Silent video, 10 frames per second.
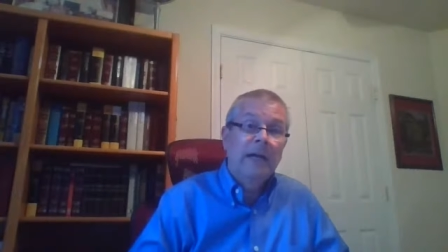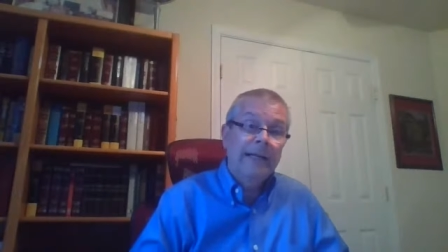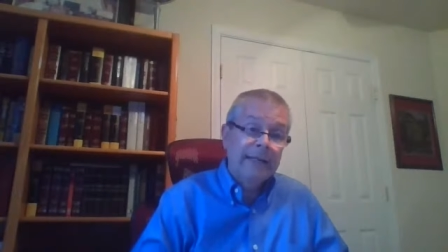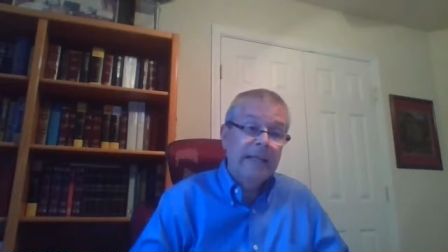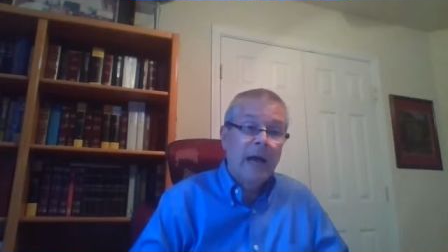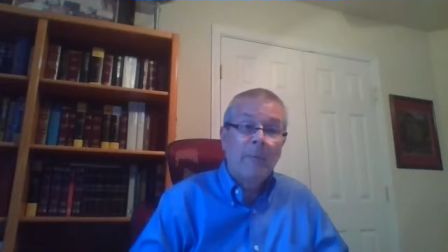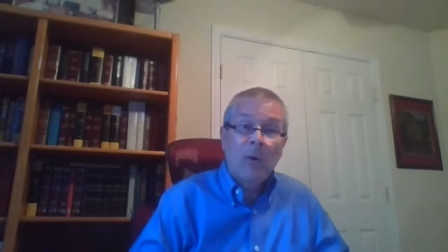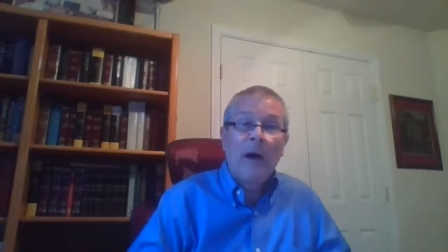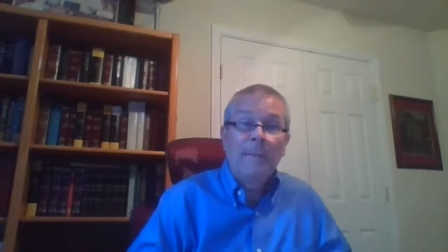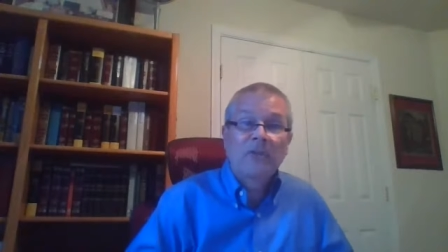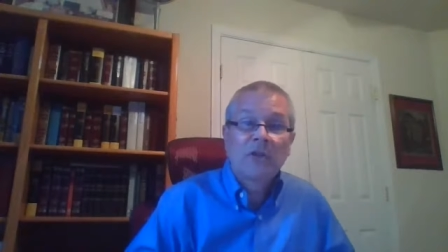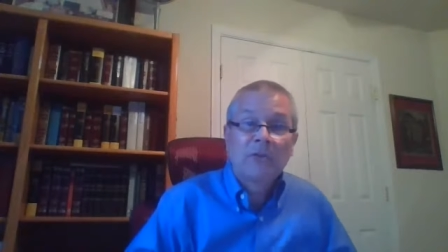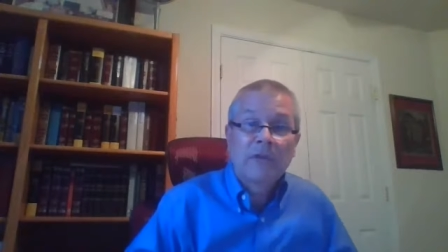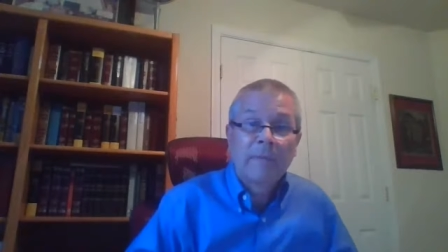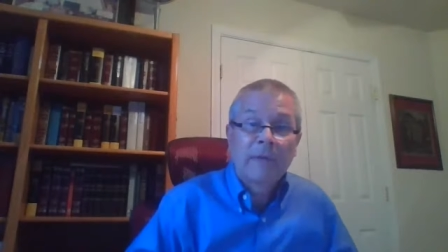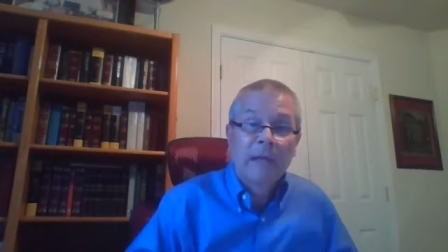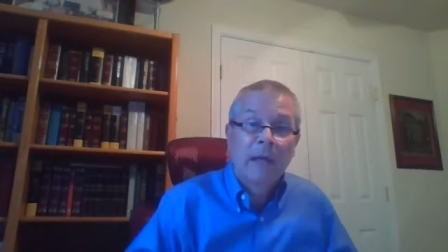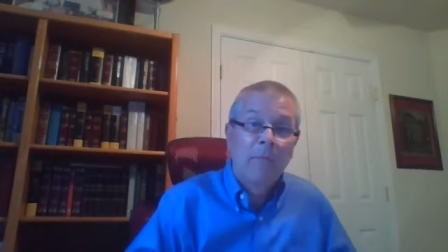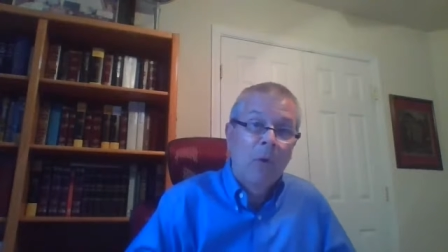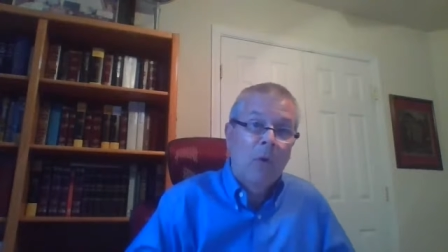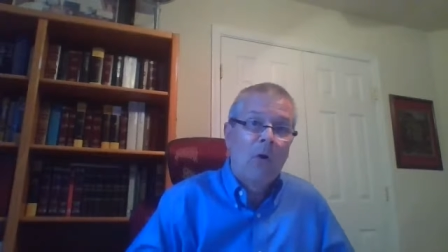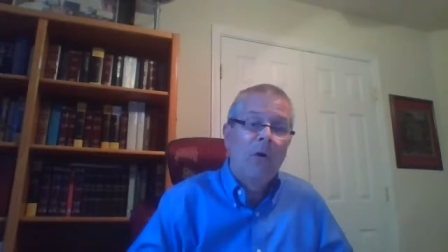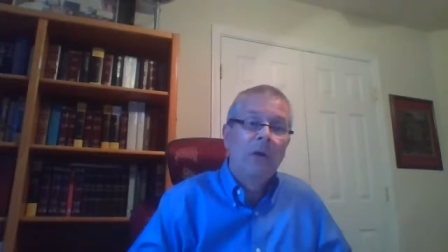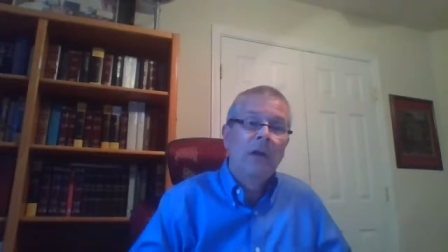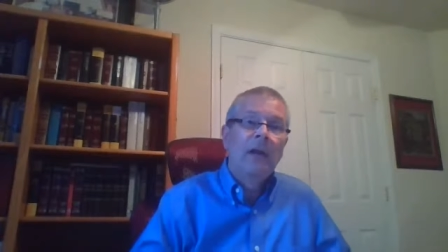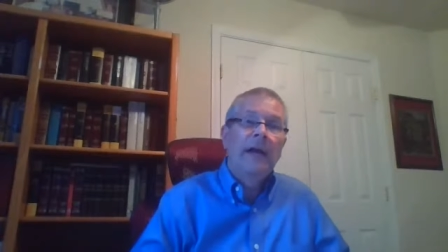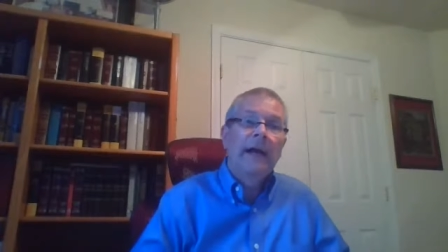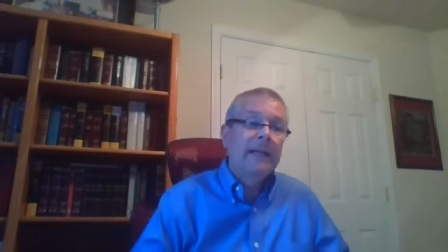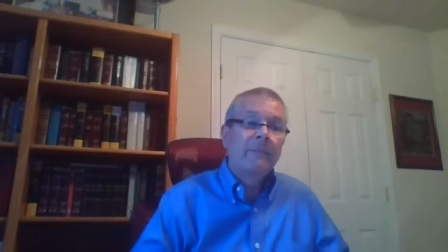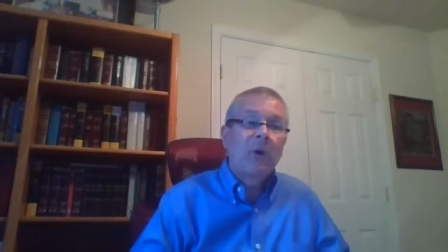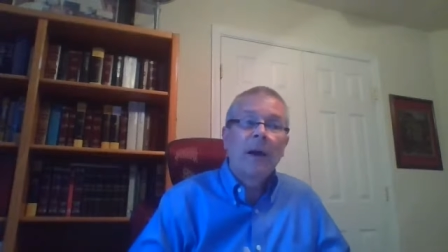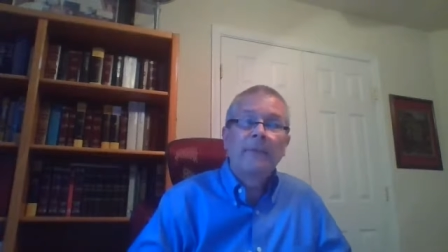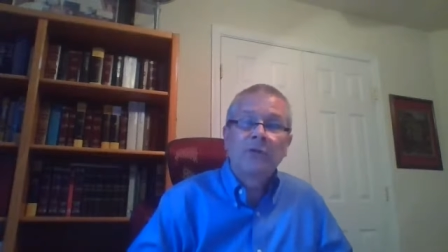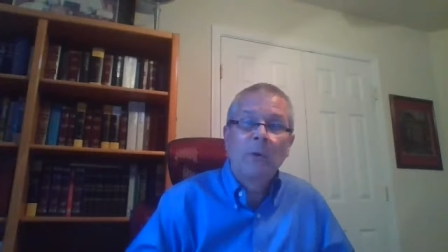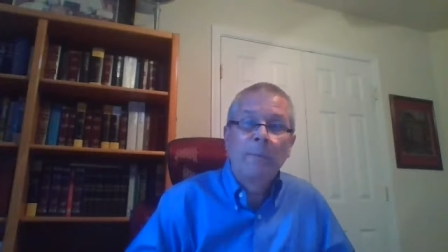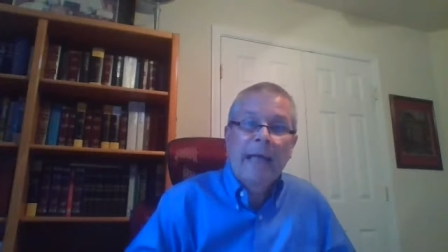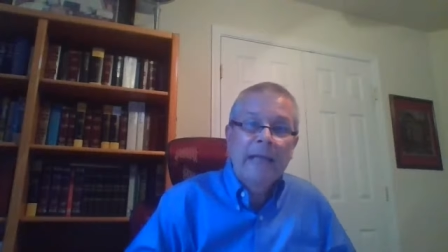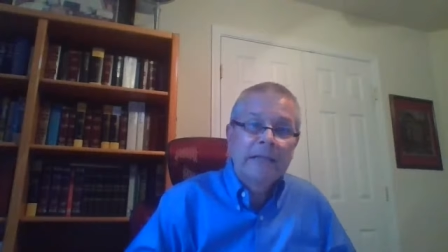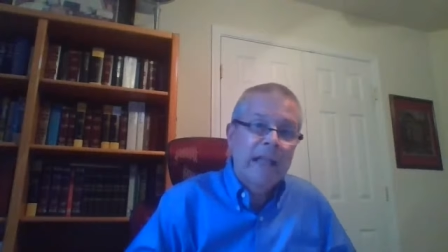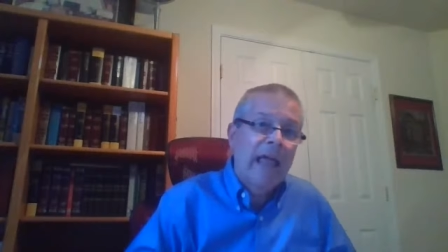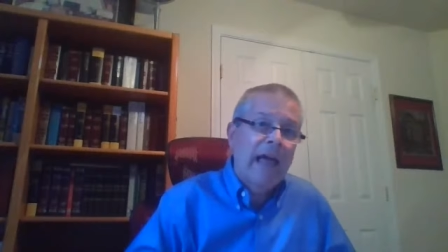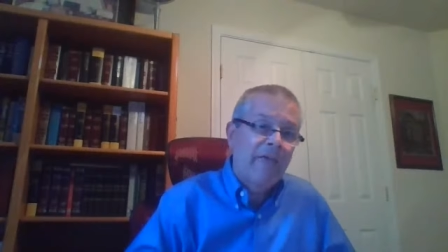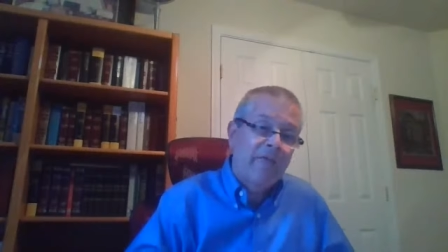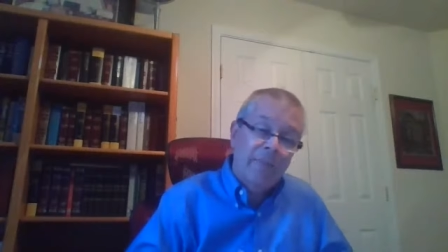I did not promise to do something immoral. I didn't promise you a man's life.